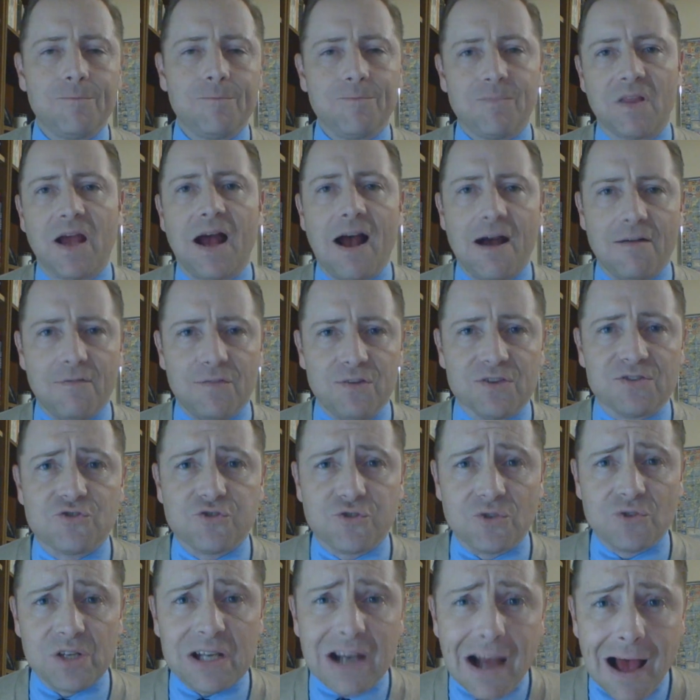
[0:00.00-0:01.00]

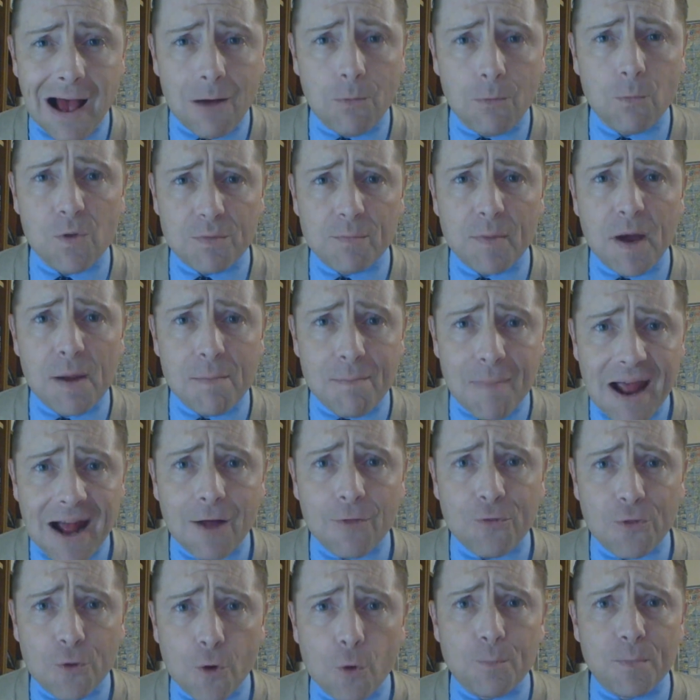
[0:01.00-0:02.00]
obviously not with my
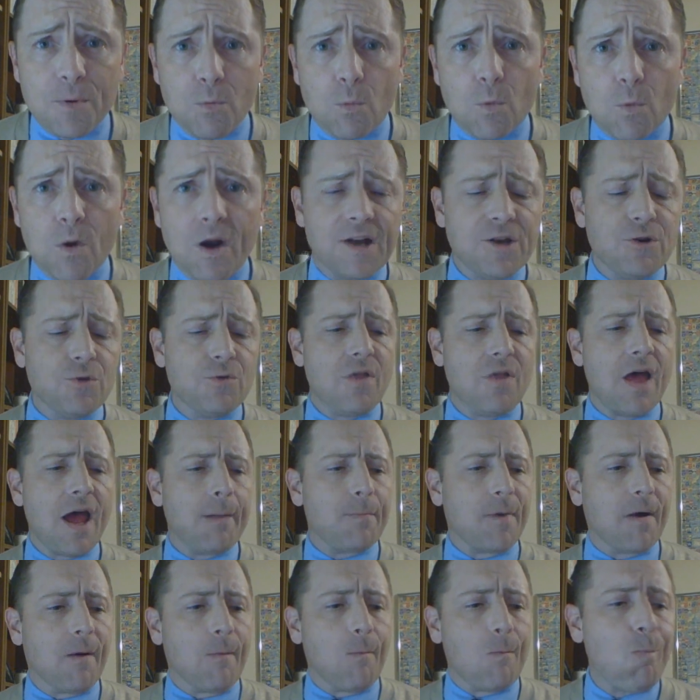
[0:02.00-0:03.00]
mouth open when I do that,
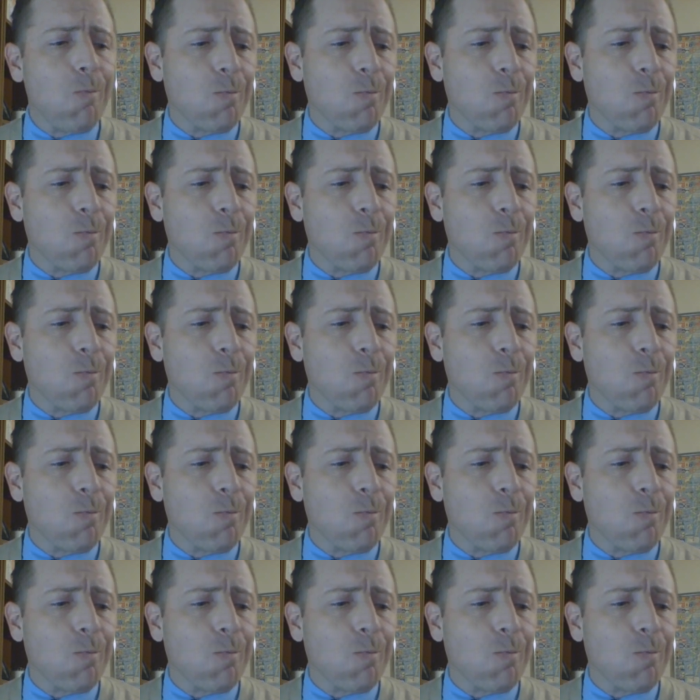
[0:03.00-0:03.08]
but